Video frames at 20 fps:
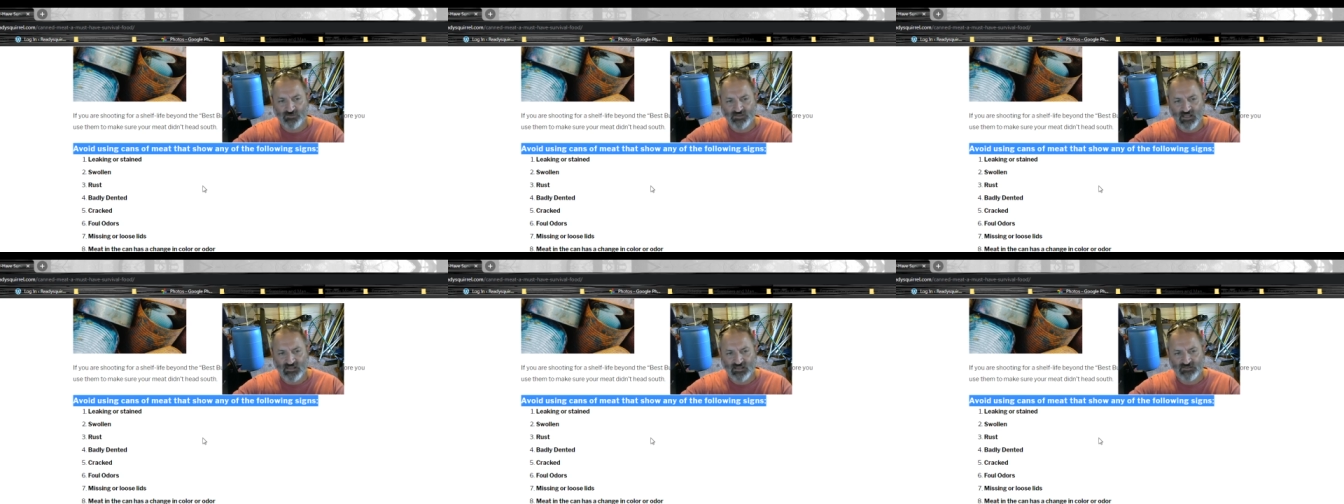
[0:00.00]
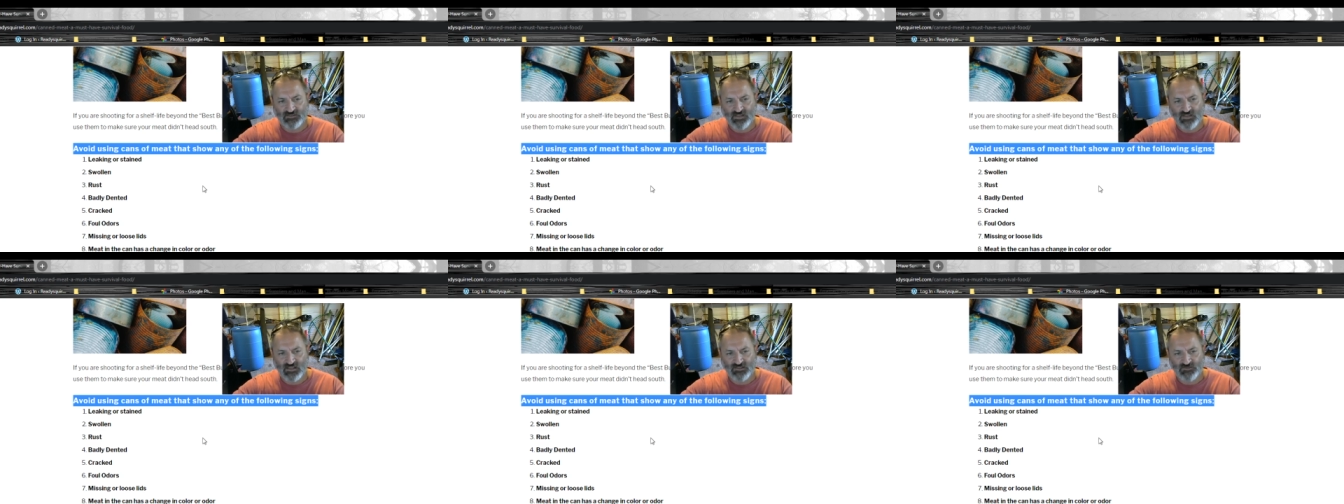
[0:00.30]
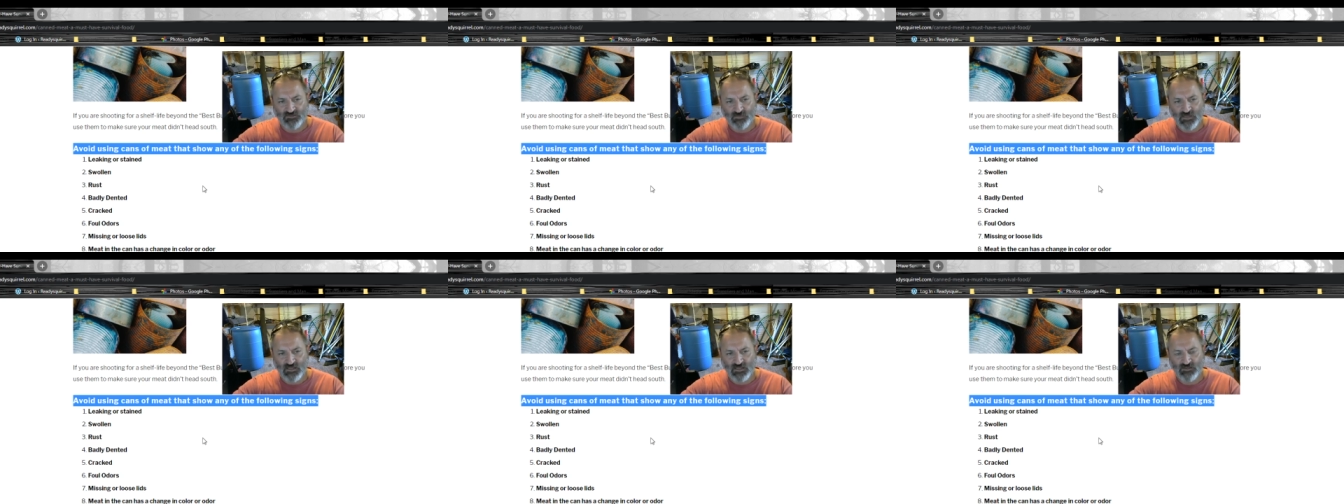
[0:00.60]
taste
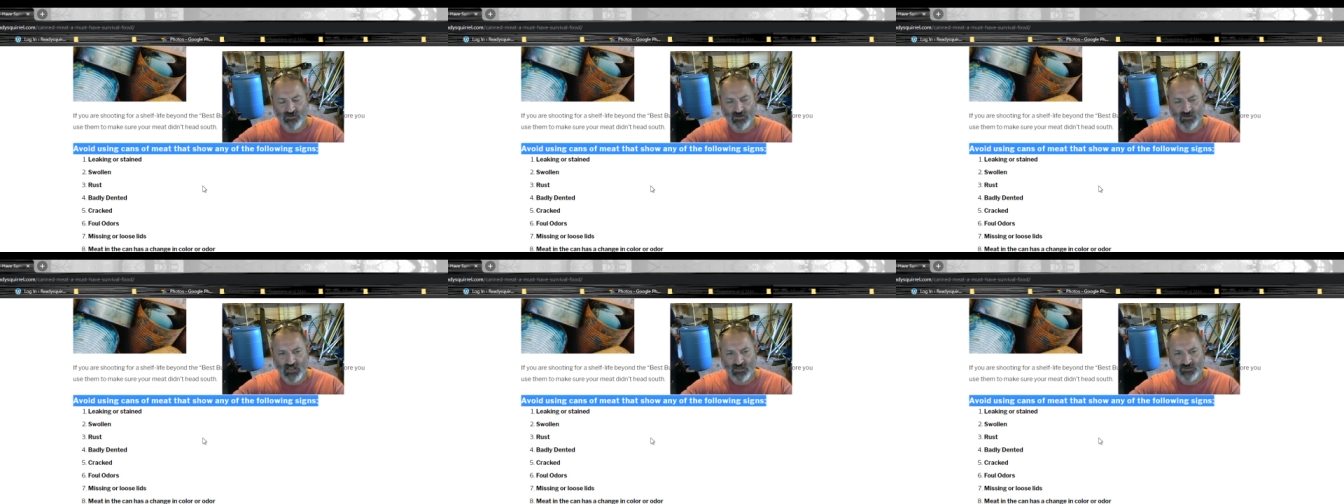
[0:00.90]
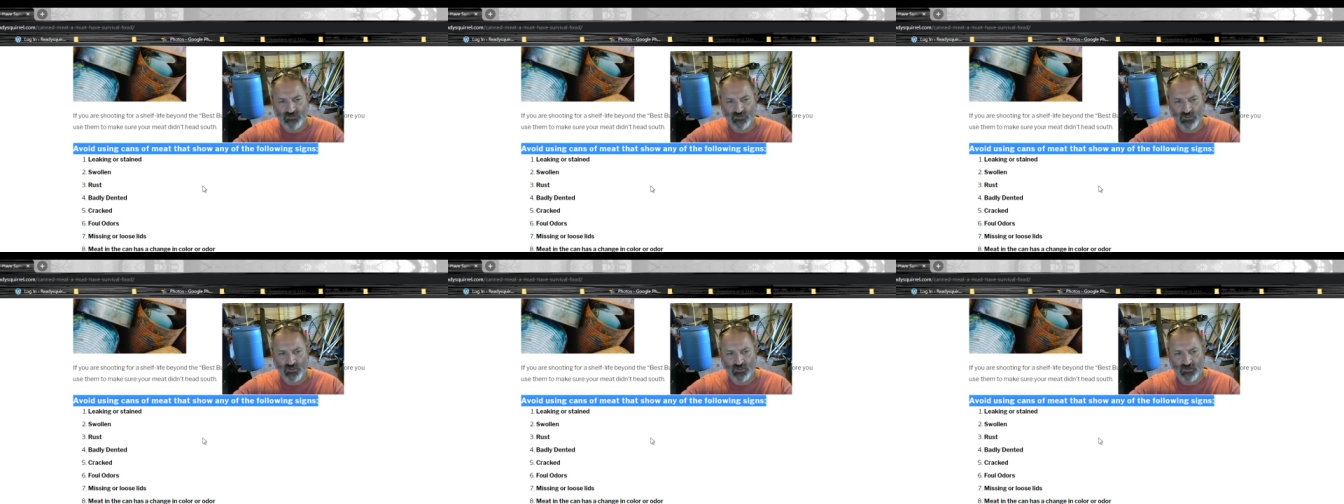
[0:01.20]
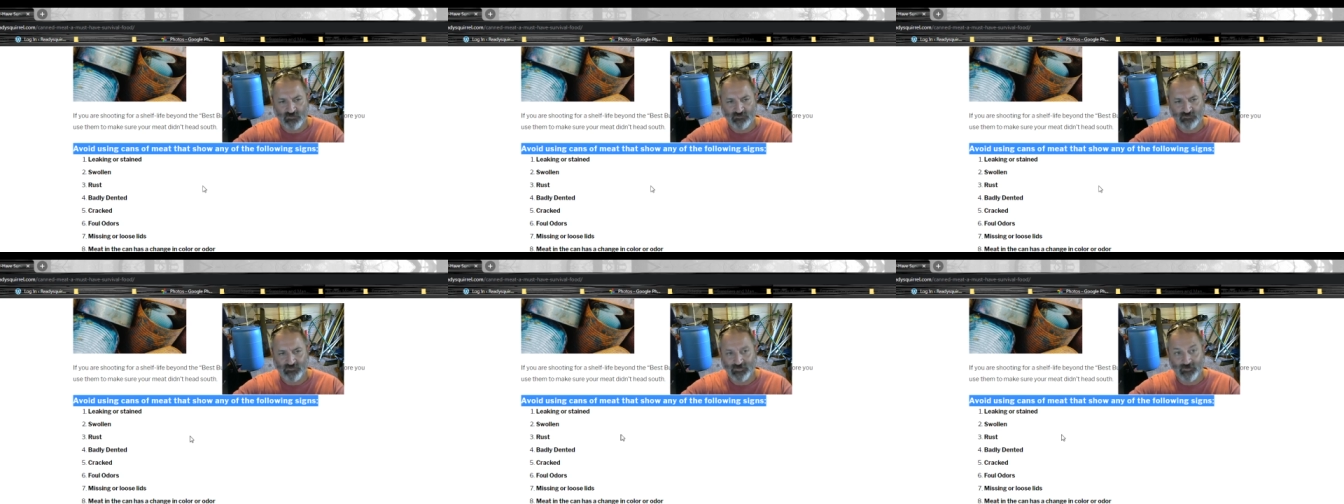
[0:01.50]
test meat you're not sure of.